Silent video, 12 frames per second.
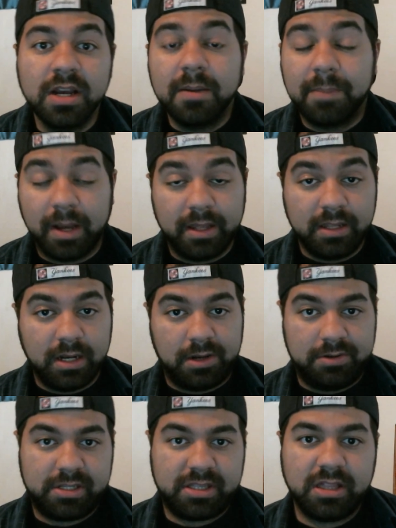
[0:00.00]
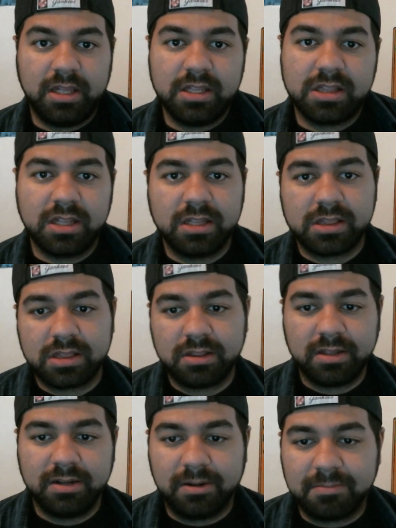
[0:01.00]
But you know, he's
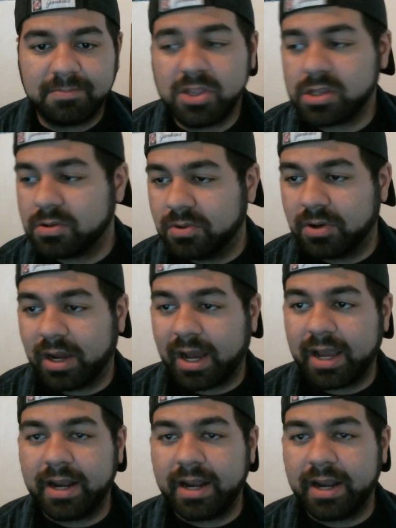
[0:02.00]
you know, he's a cool guy.